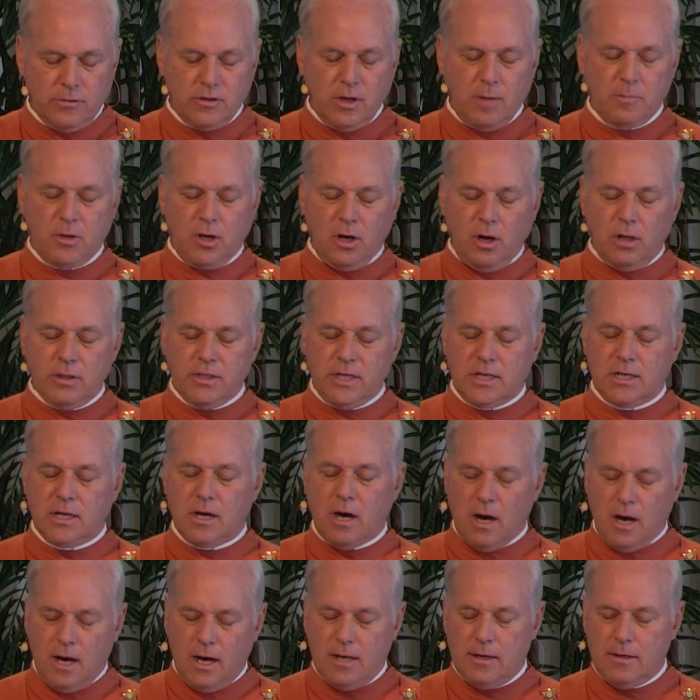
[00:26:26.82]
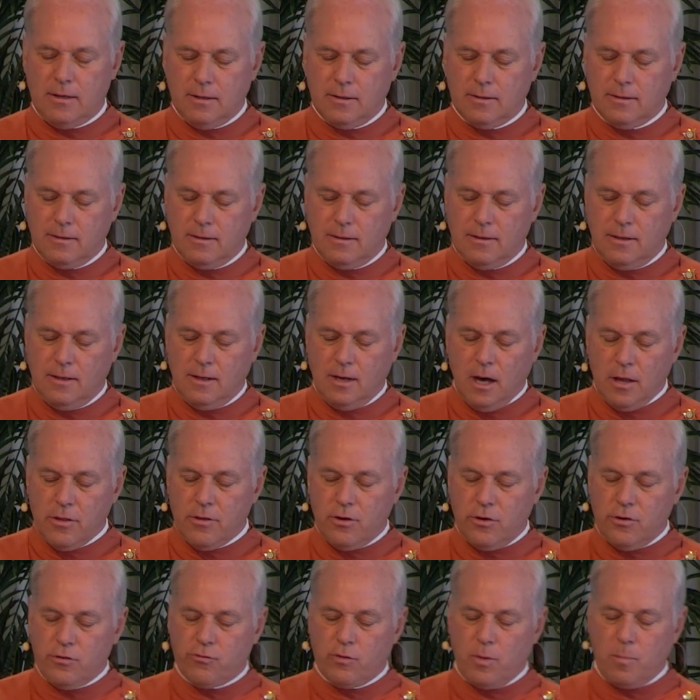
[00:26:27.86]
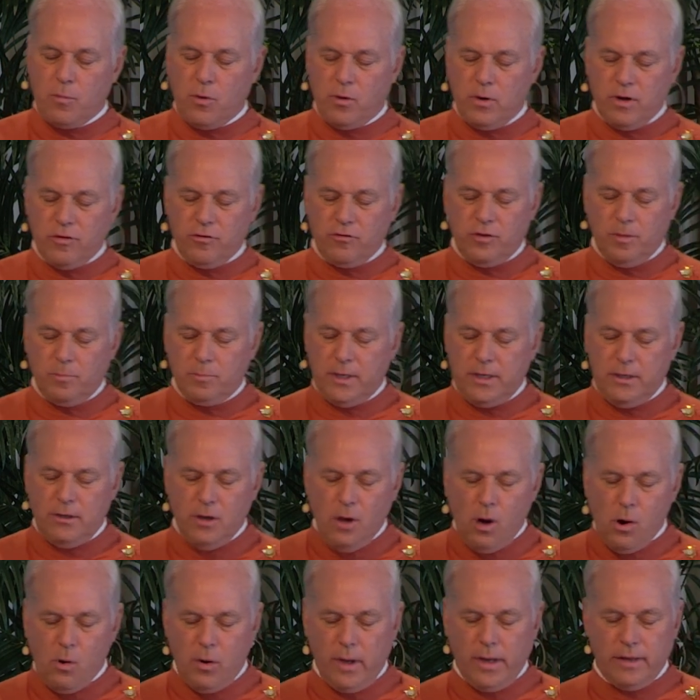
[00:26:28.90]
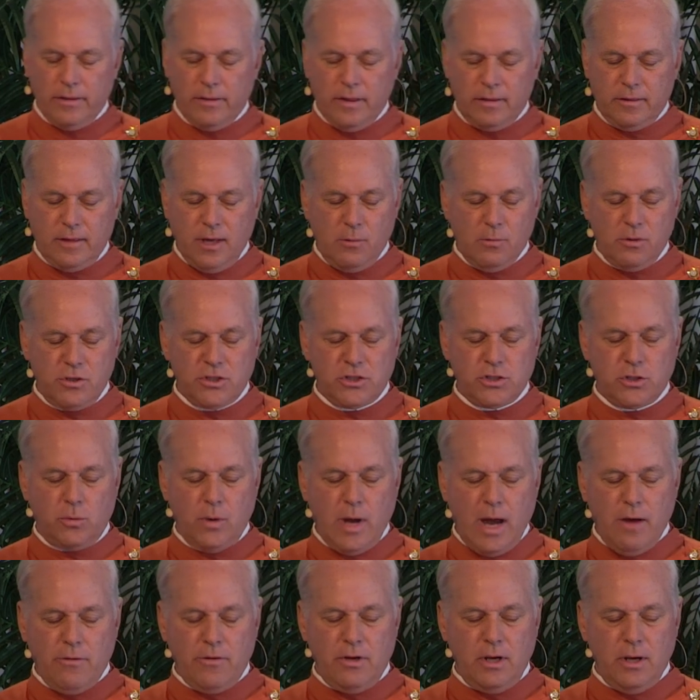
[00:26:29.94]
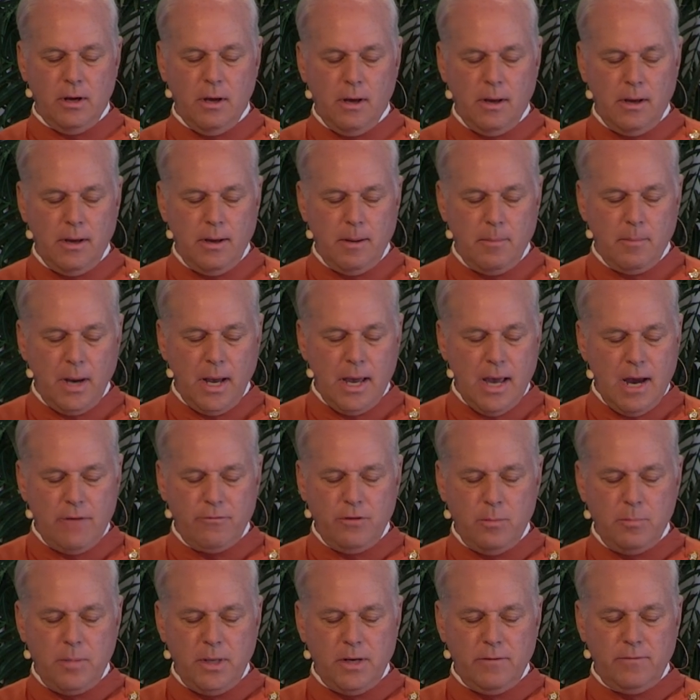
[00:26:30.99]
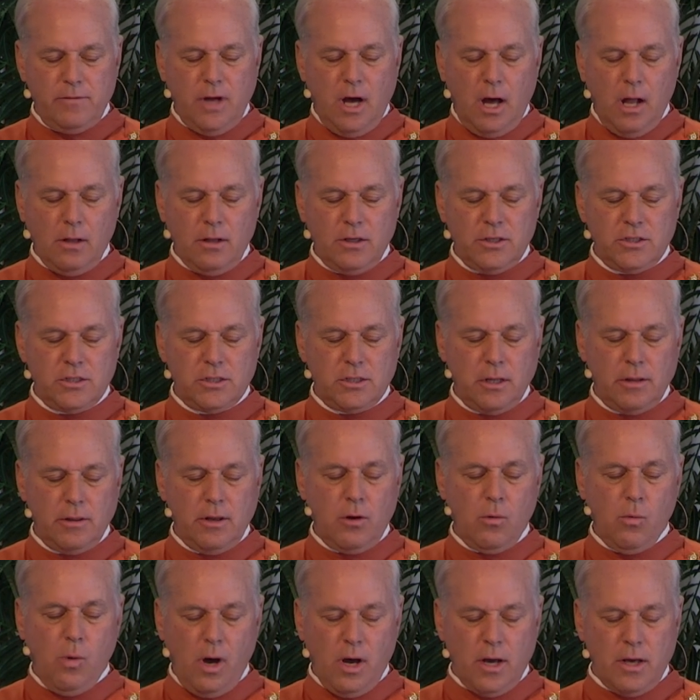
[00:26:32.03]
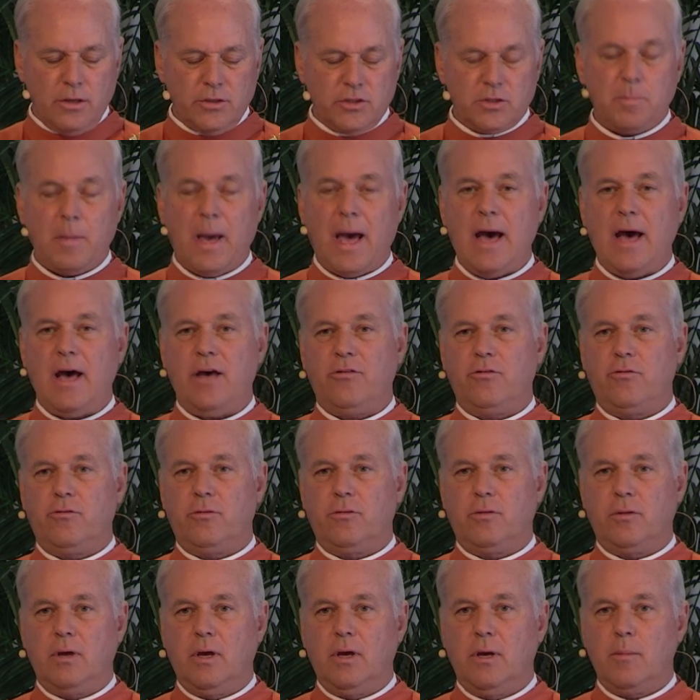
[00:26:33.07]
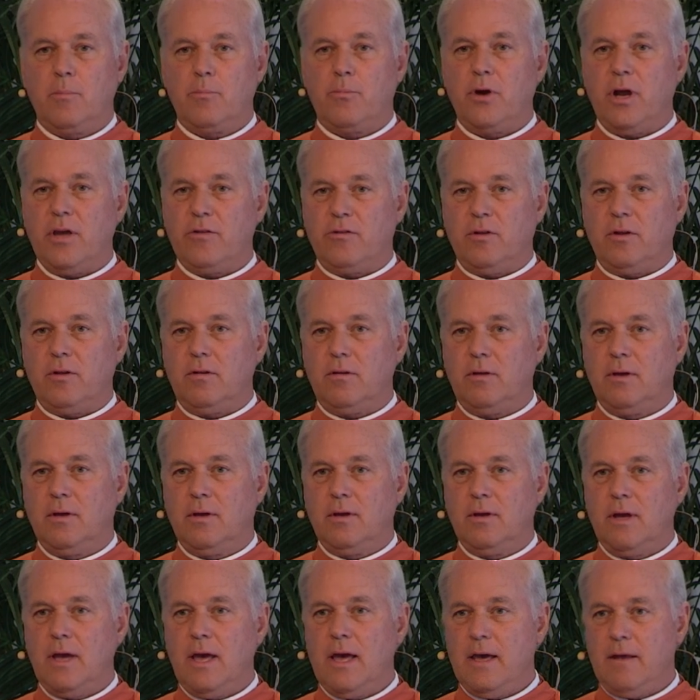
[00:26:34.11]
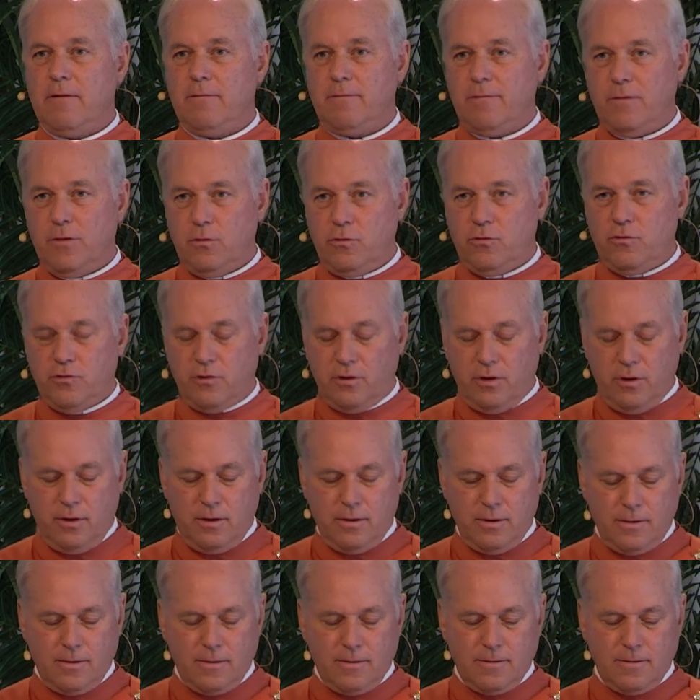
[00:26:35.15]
Some called it God. Others reported simply knowing that they were surrounded by every bit of knowledge there was, past, present, and future.